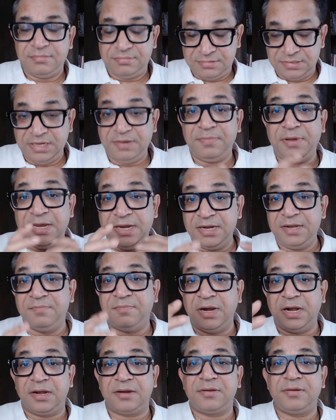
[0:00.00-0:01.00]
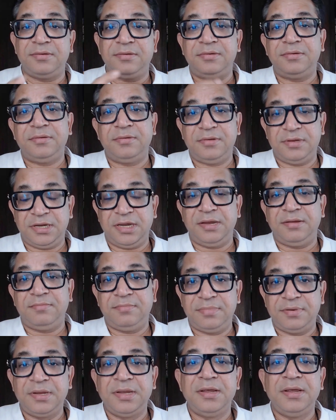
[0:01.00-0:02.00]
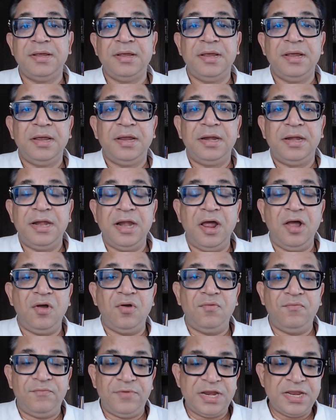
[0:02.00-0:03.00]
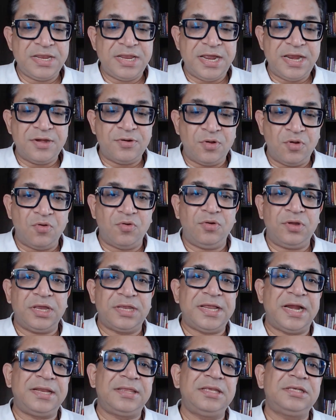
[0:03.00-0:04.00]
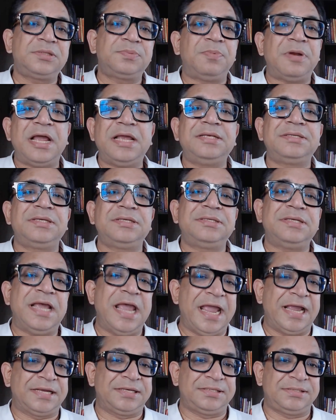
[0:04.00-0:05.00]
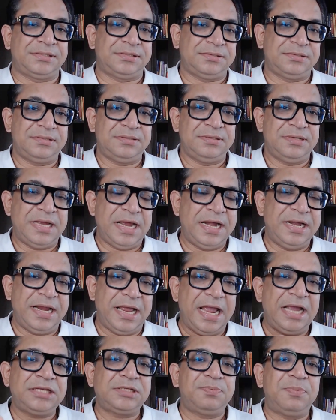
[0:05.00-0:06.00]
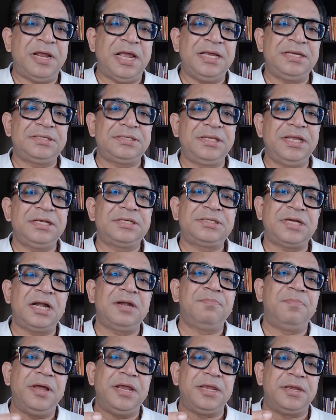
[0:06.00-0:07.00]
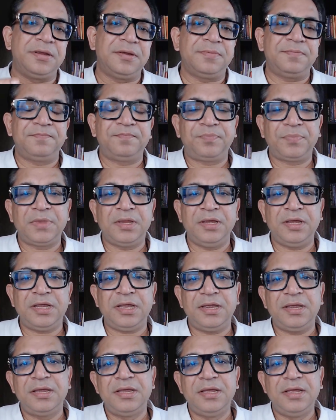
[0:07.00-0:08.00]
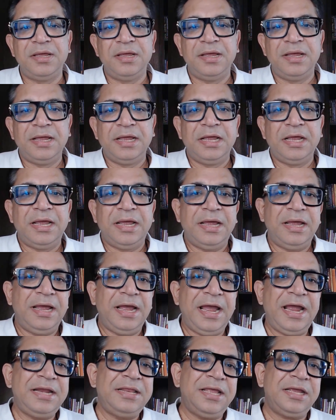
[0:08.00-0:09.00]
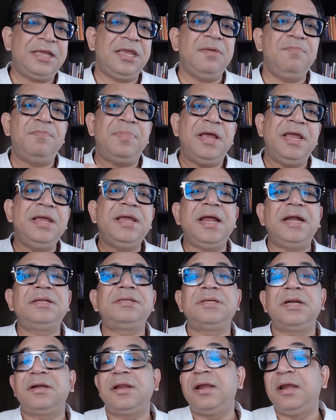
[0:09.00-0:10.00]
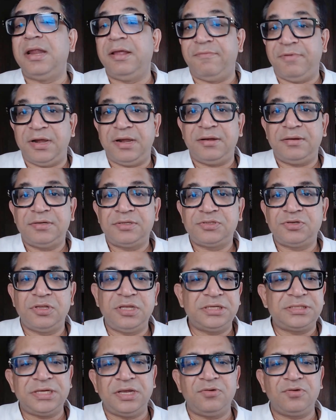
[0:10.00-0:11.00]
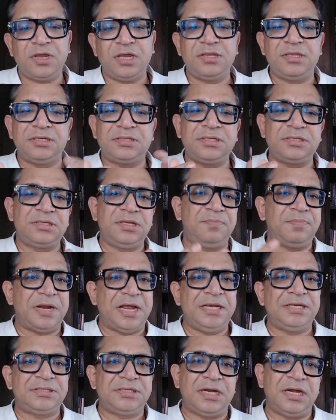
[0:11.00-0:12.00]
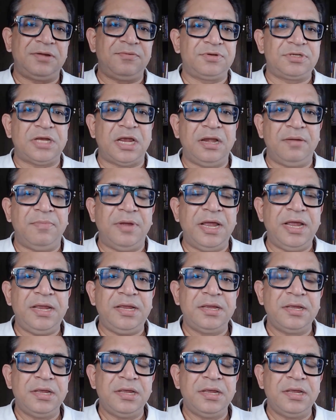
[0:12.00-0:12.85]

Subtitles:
They buy in bulk. Okay. Now, when they know okay, that this price is X and X price, they start buying. Okay. And they keep buying at certain level. So they say, okay, this is the price at which I'll buy.